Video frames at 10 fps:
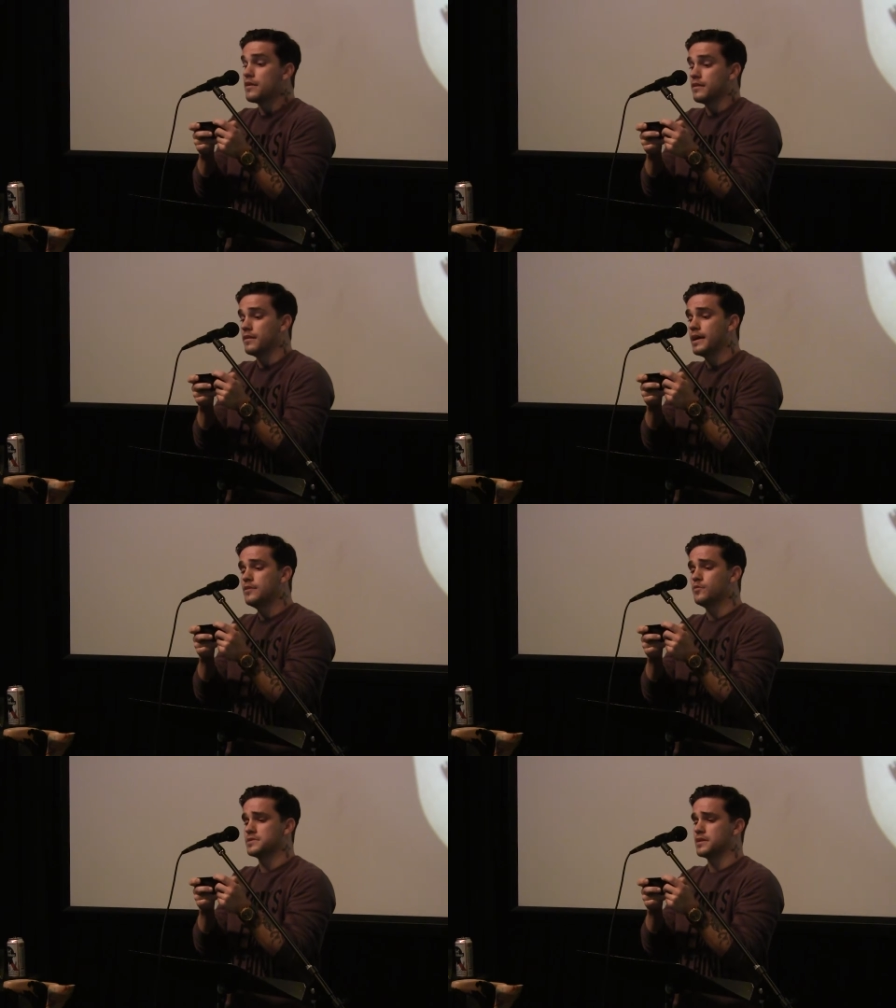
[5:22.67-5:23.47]
The
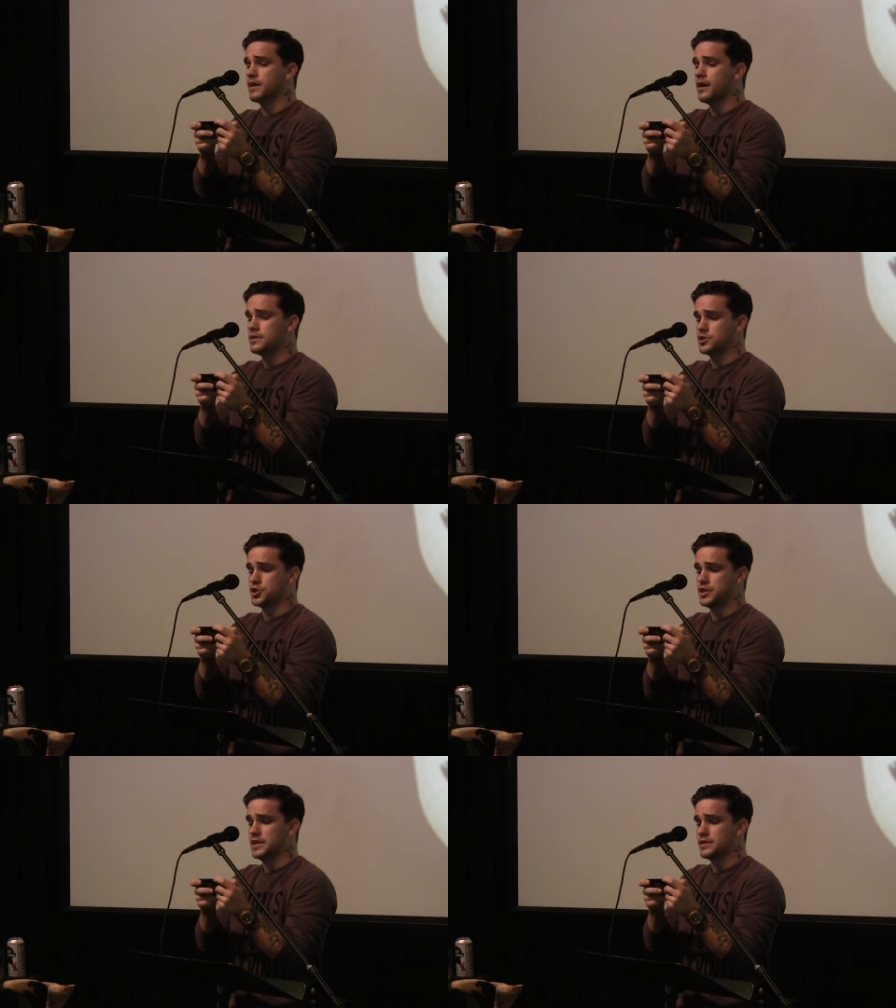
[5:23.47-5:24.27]
light was a gauze
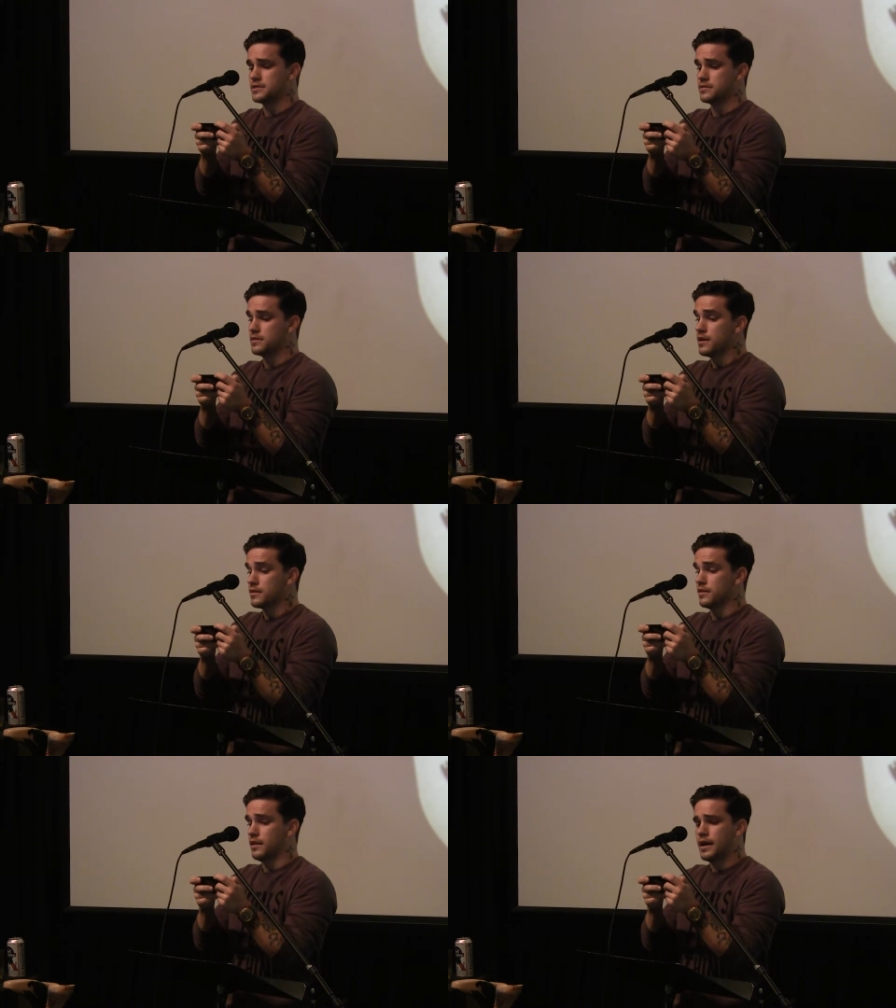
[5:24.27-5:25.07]
sheet.
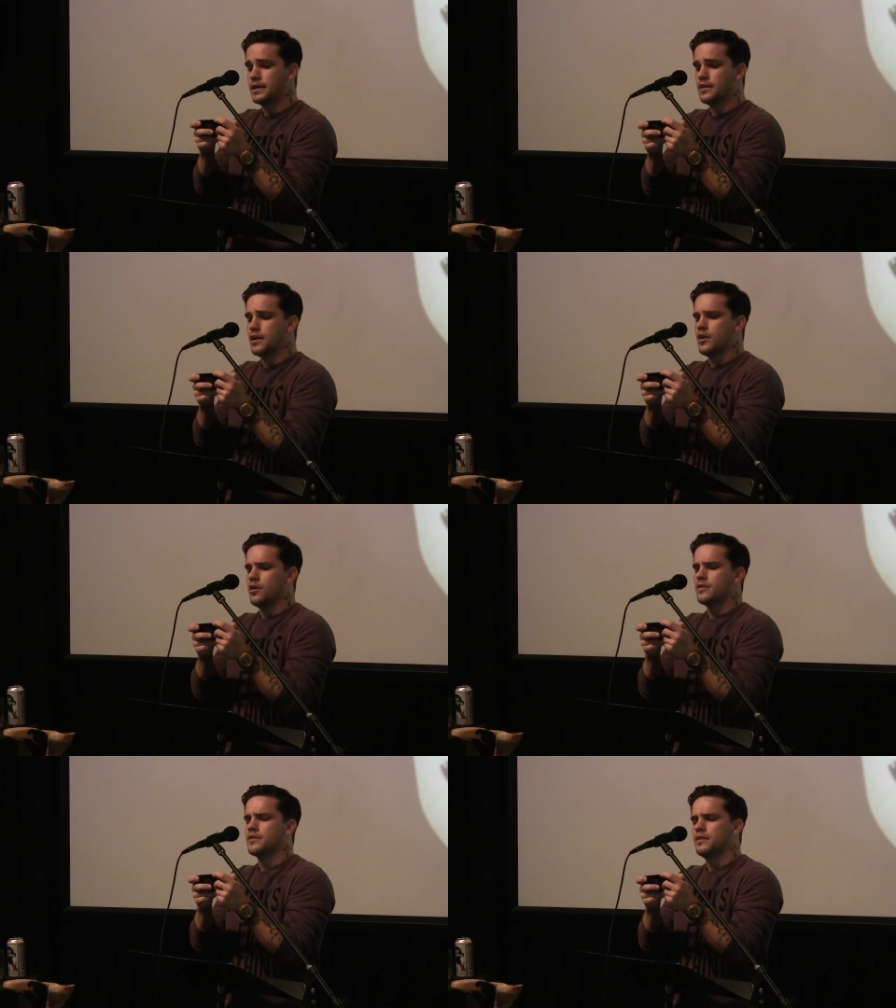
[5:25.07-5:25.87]
The light,
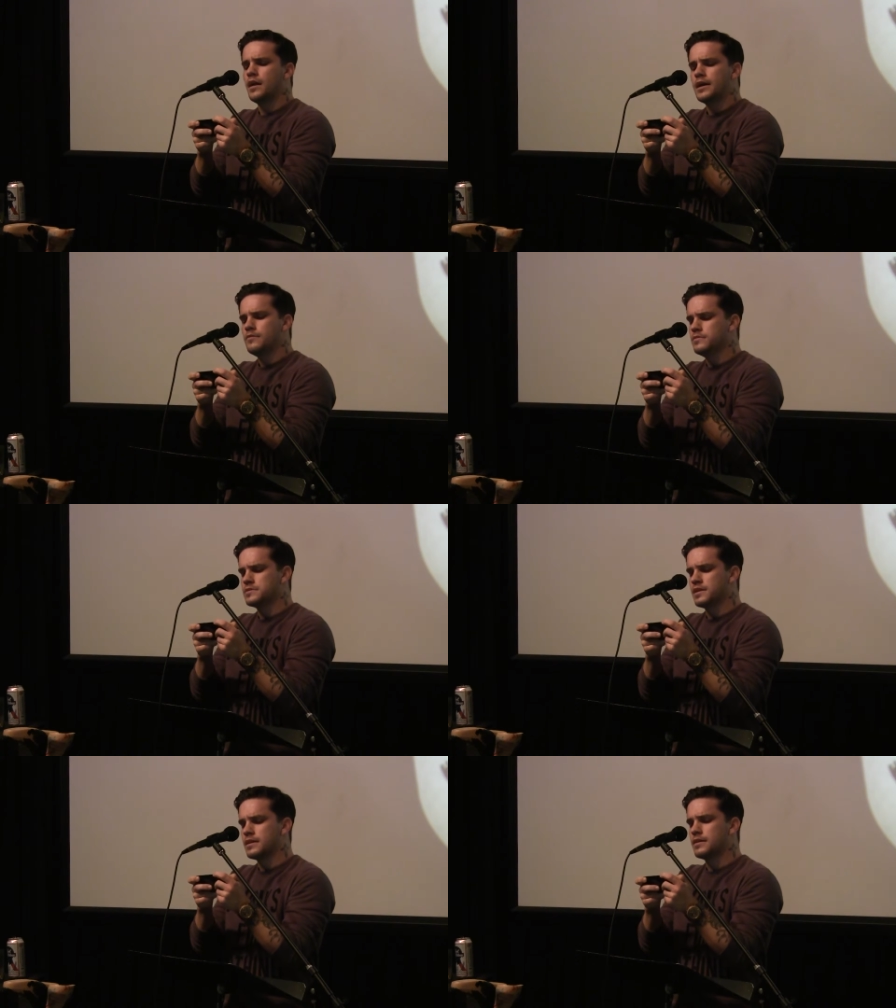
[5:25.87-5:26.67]
the light
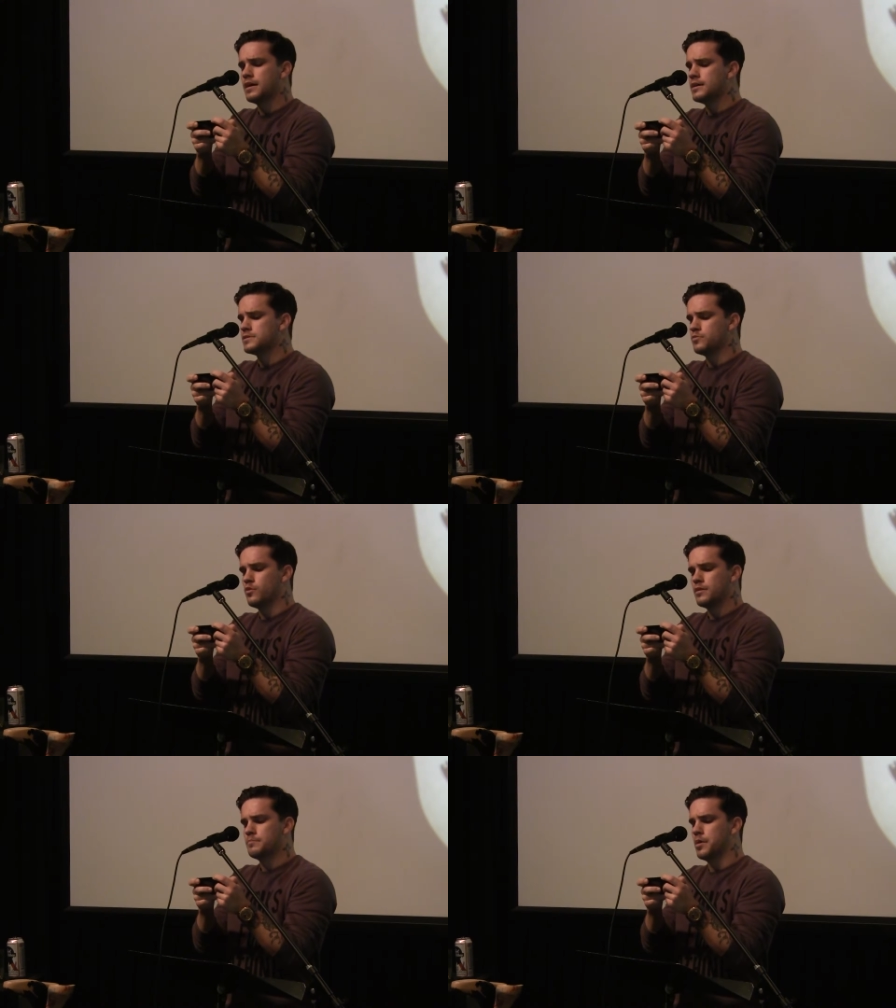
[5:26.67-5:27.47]
was like God's
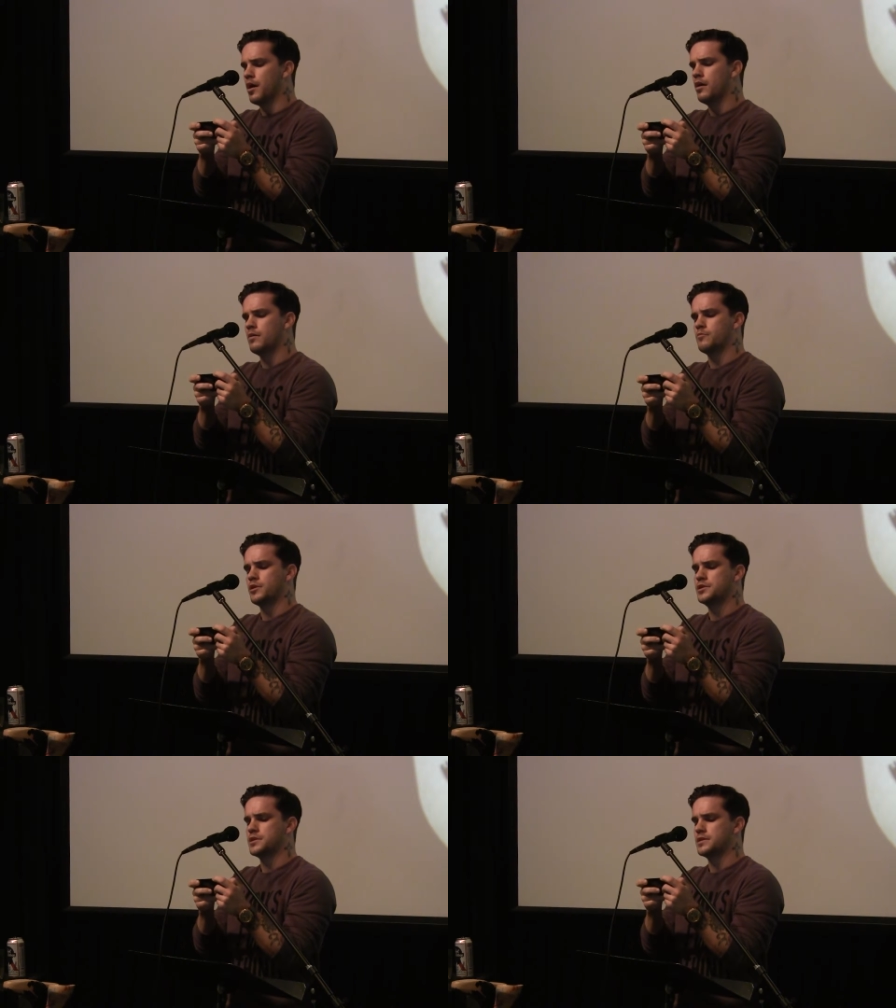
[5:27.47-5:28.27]
warm palm
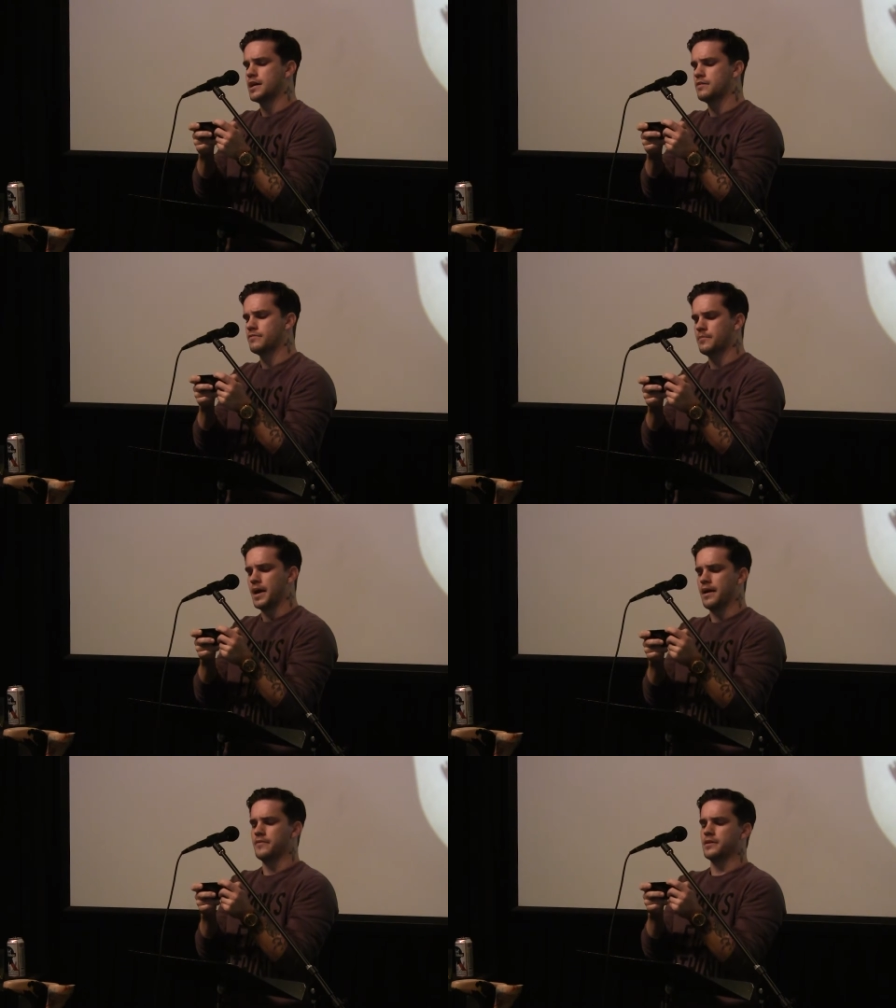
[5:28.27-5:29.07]
reaching down from
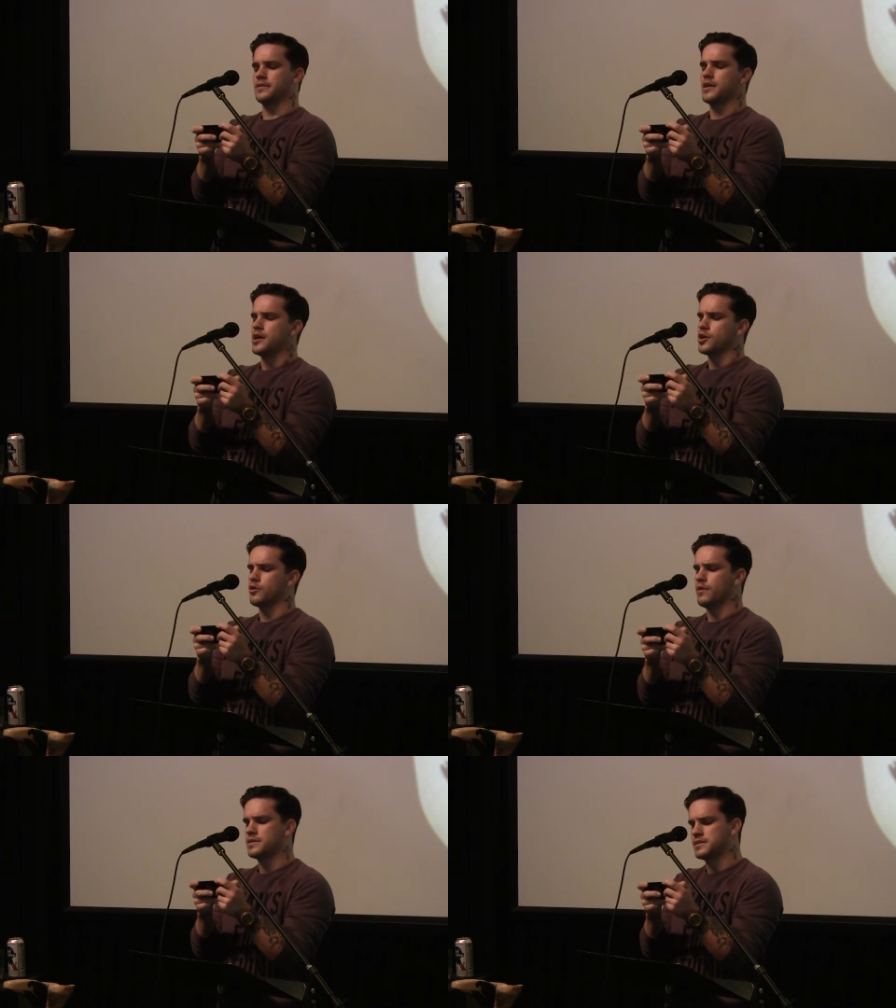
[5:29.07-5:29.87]
heaven,
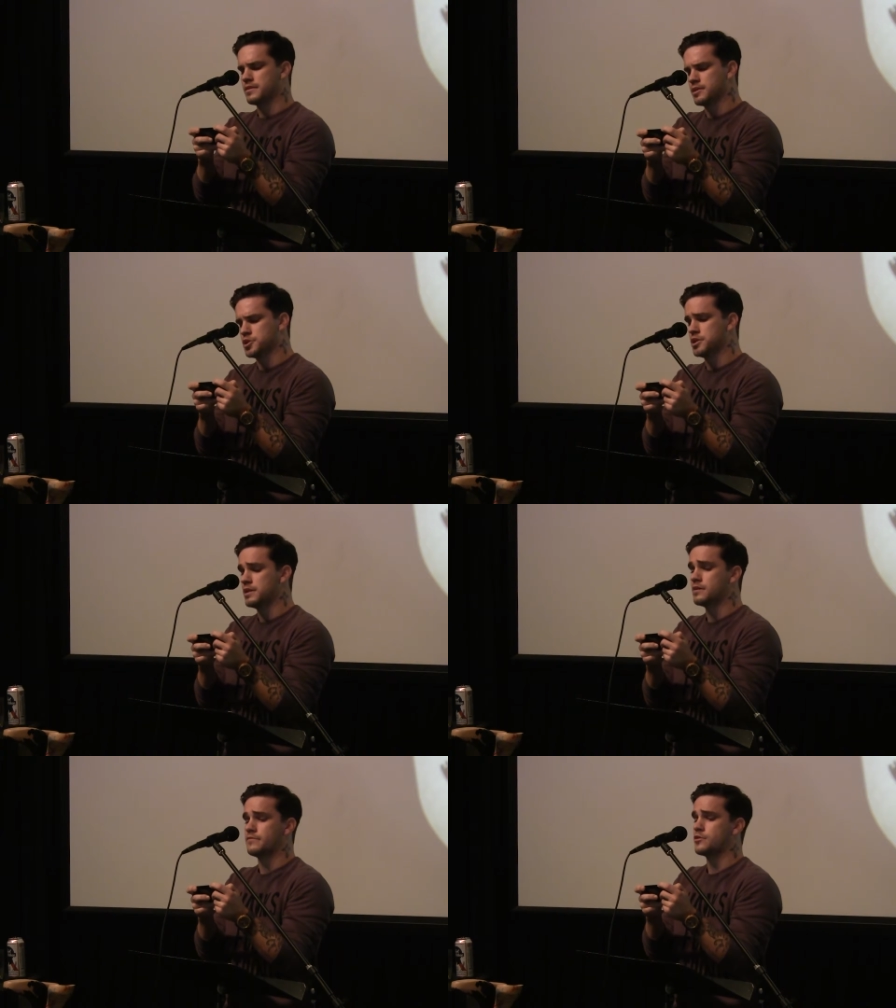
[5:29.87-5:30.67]
caressing the
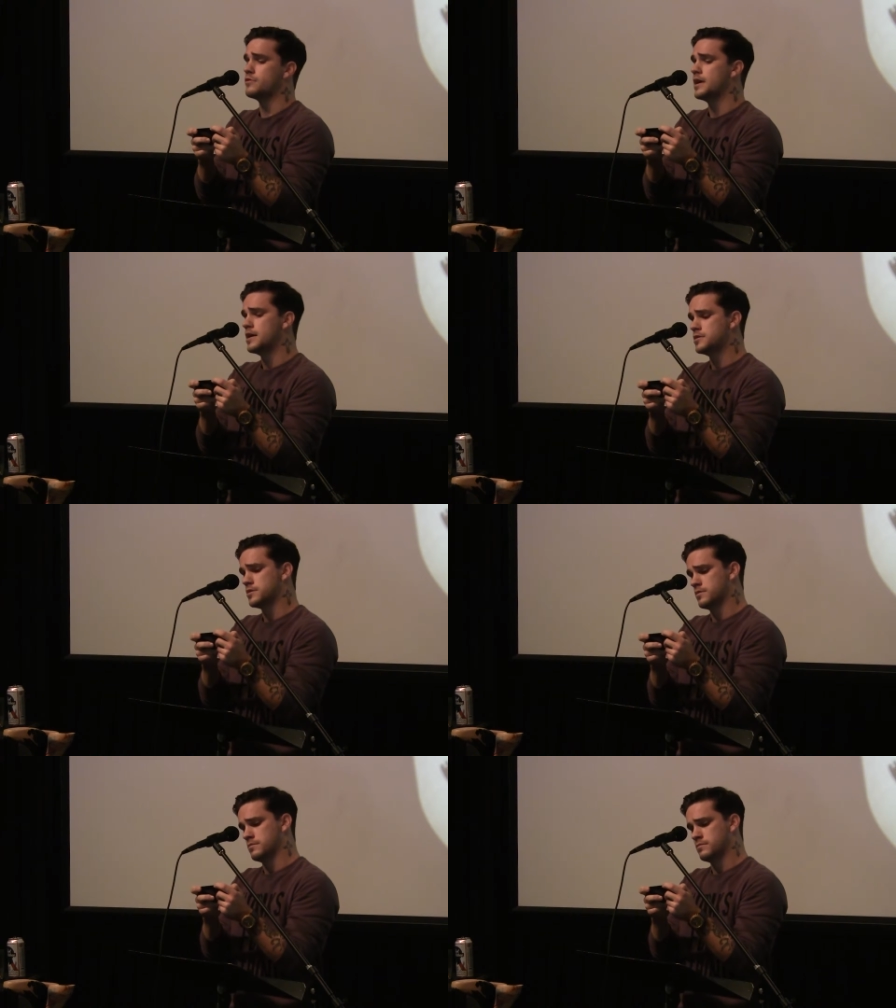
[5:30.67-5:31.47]
cheek of
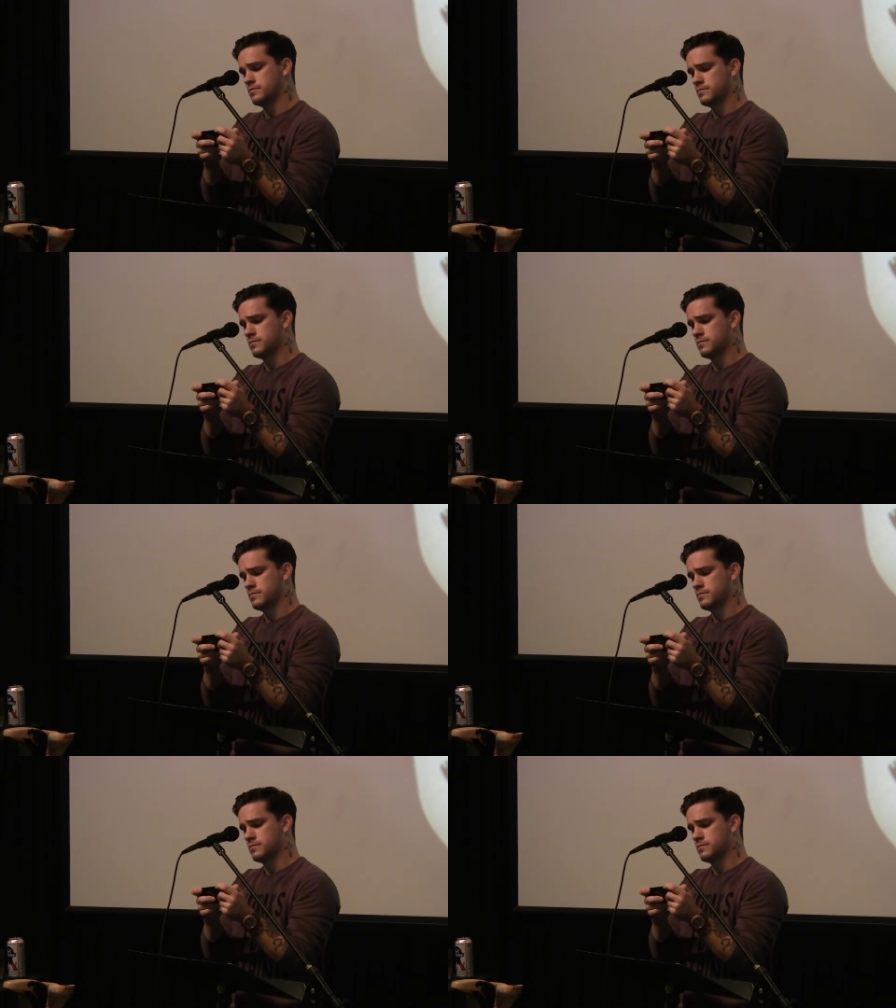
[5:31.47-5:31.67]
creation.